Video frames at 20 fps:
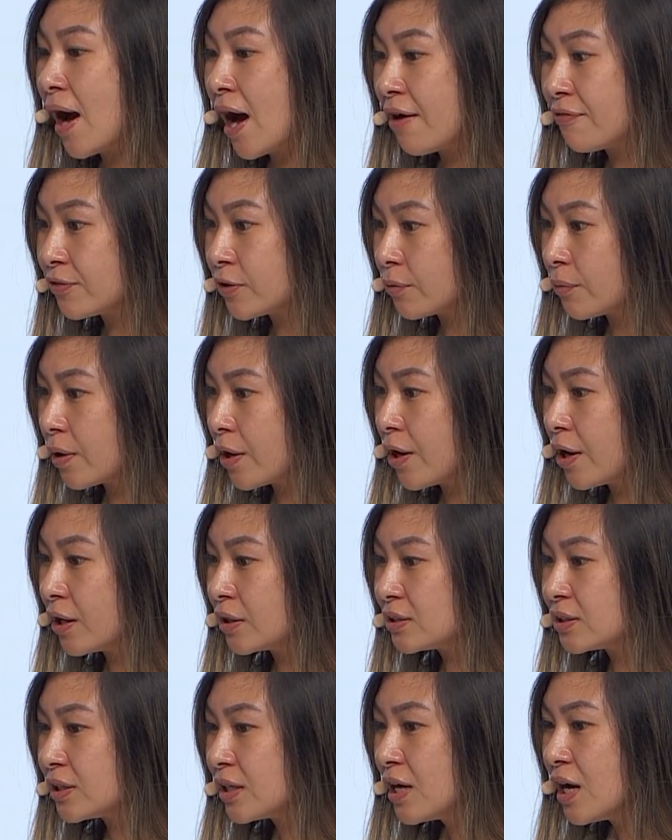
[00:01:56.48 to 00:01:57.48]

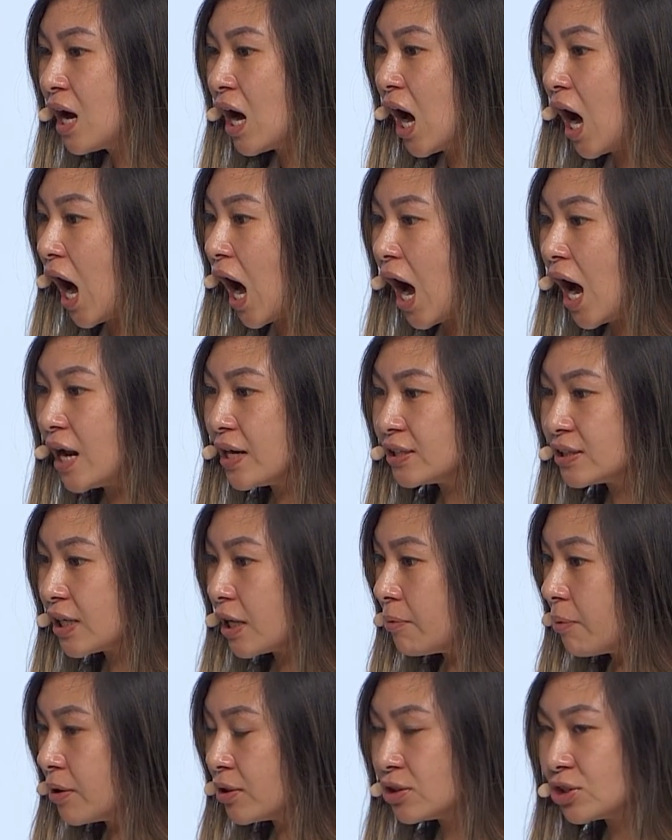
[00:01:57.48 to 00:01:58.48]
afterwards I
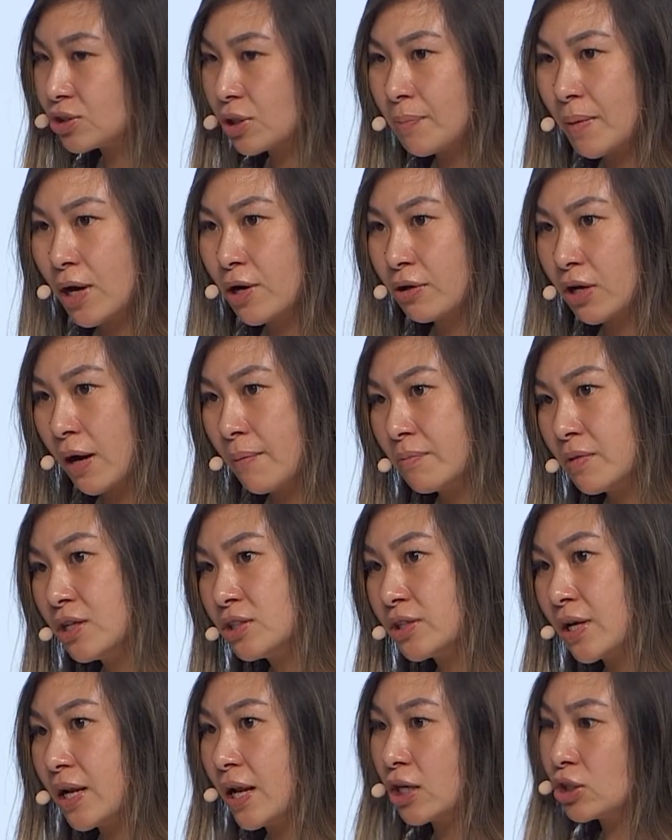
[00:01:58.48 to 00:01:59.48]
decided I wanted to start my own company.
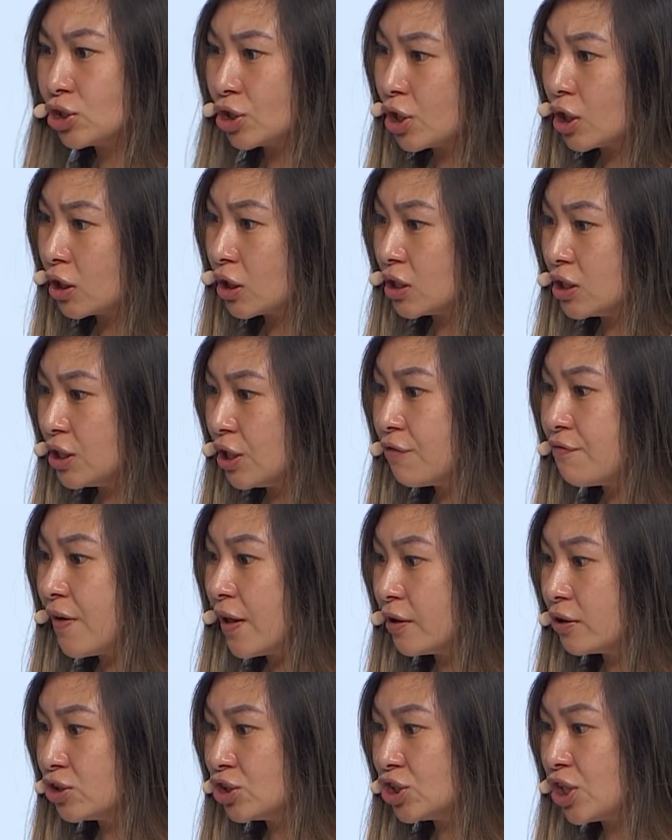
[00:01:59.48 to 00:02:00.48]
So I'd actually got the Thiel
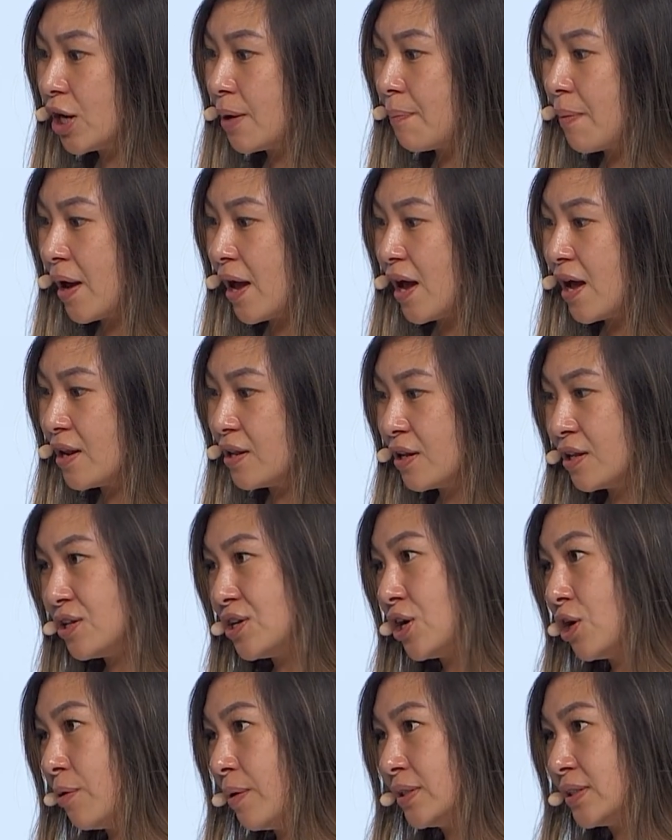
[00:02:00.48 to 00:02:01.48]
Fellowship and the
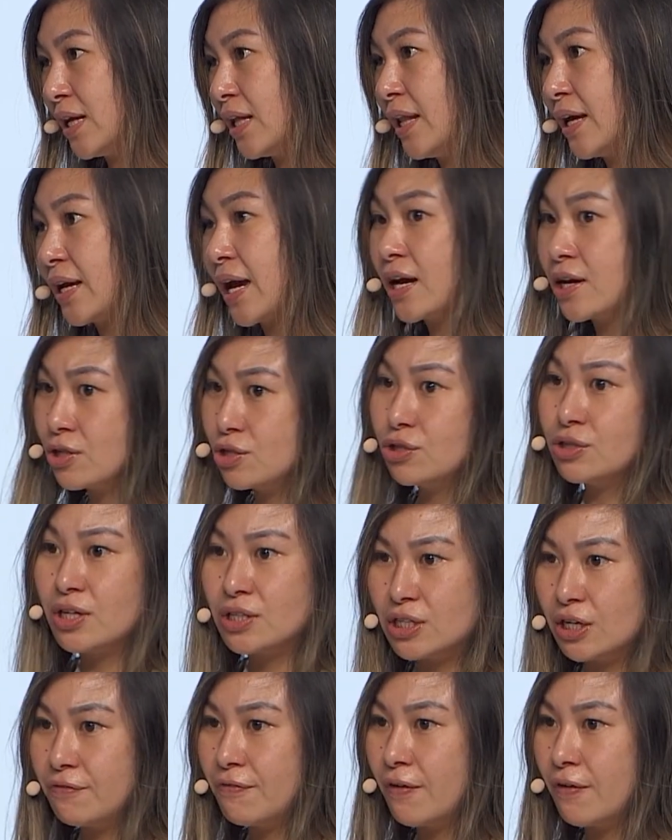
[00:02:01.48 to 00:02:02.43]
deal was that like I could do the Thiel